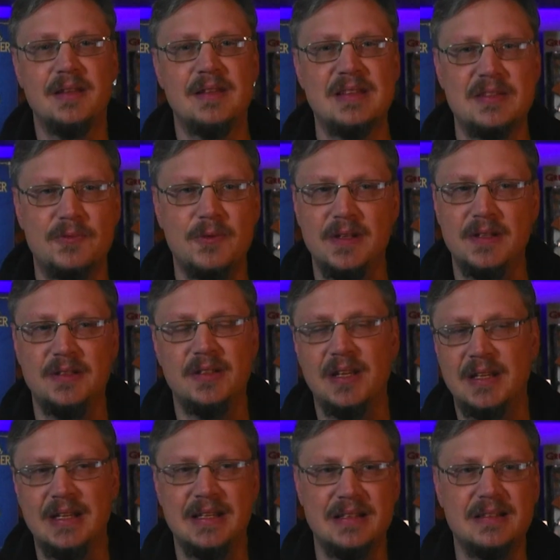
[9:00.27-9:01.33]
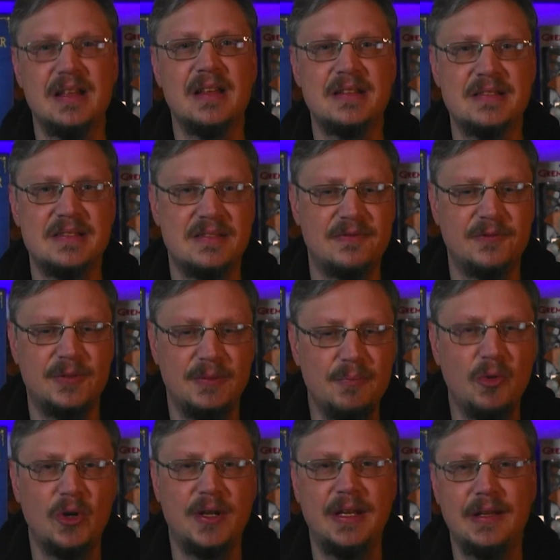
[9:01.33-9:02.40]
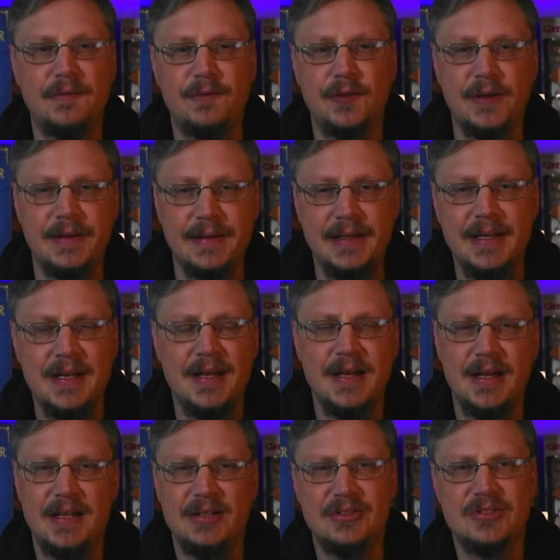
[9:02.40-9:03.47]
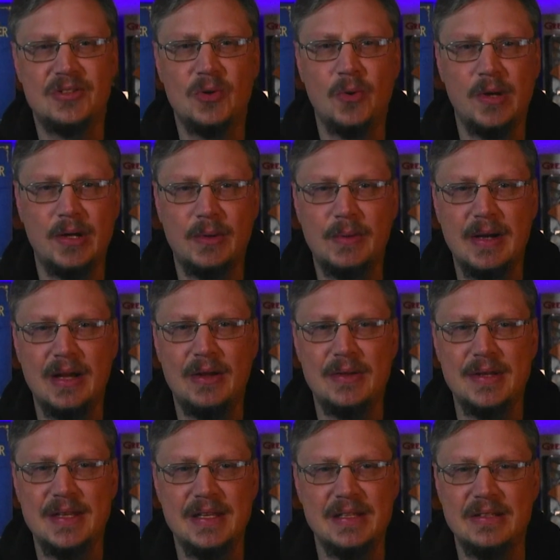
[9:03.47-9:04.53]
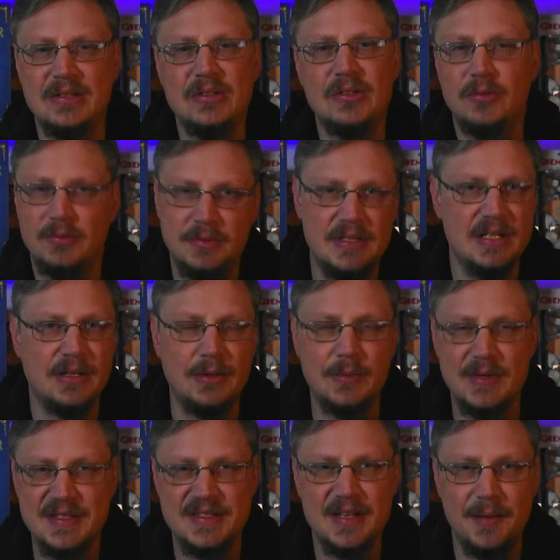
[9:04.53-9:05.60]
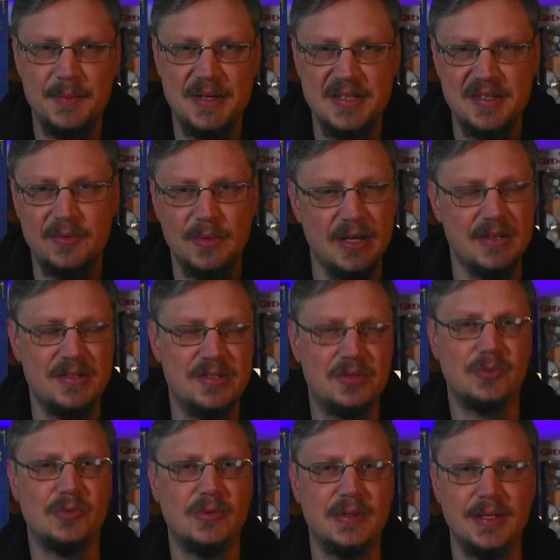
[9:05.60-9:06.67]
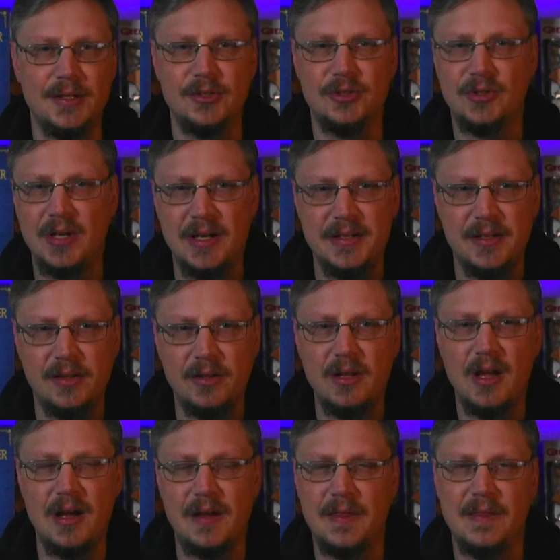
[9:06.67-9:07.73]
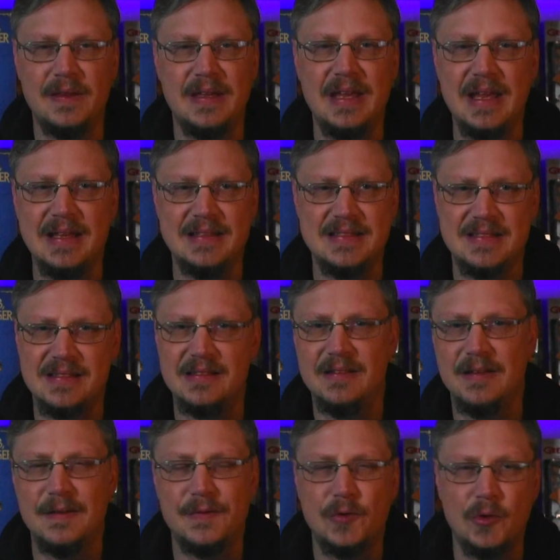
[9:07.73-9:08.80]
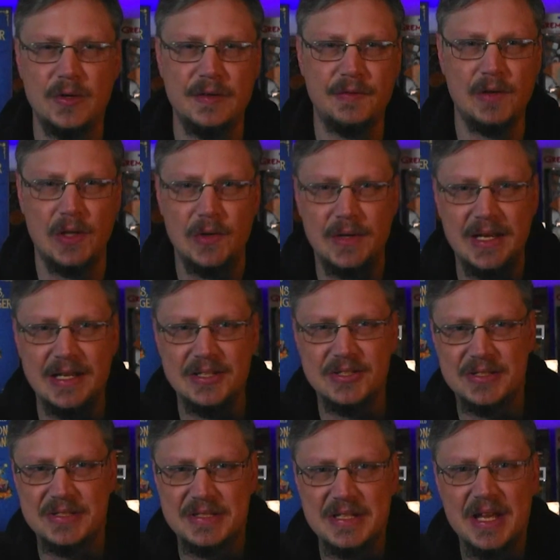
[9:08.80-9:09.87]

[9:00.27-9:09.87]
this one, again, is more kid-friendly. And you're just going around and you're dealing with zombies around a school, and you're trying to lock the gates in the 4 different locations.